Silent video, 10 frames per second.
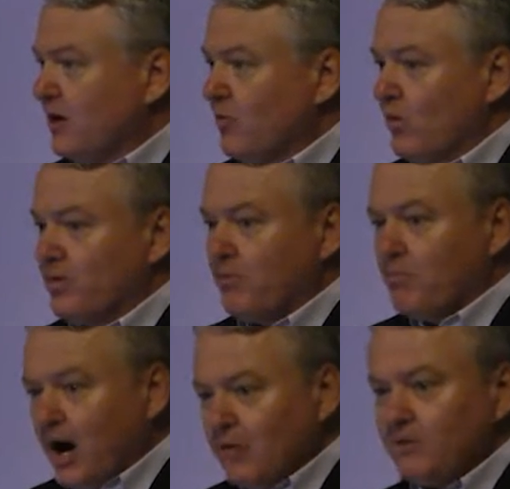when the
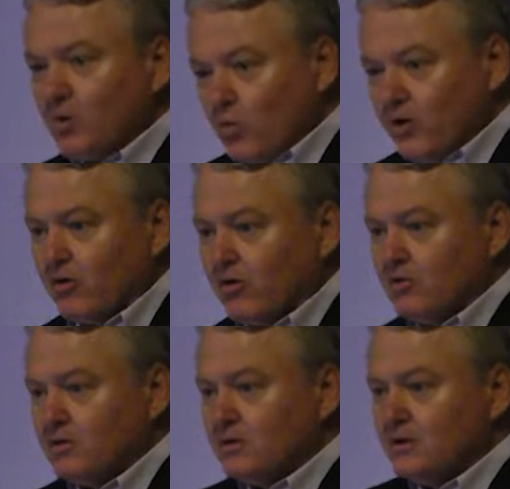public will
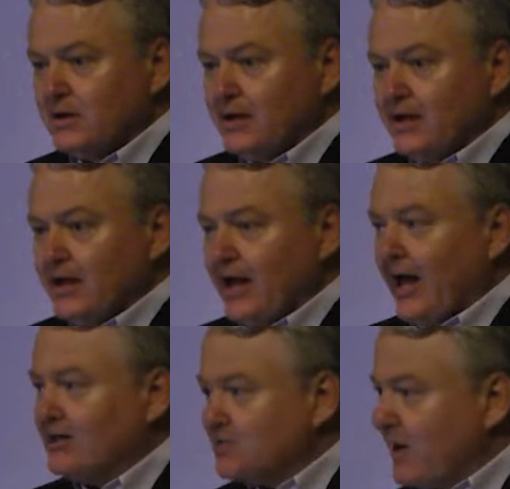
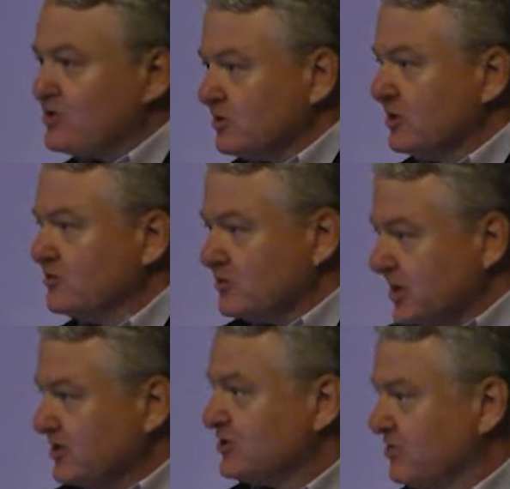and special interest
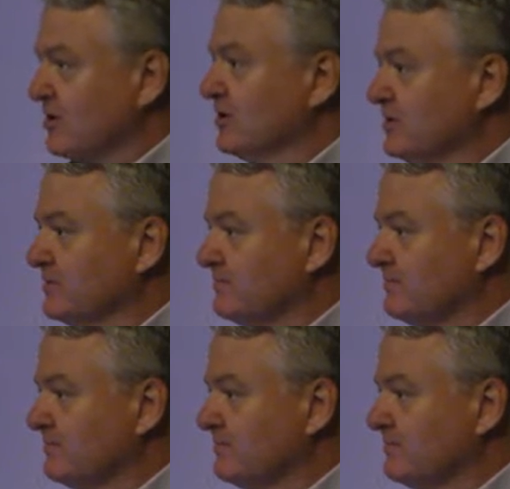hits the road.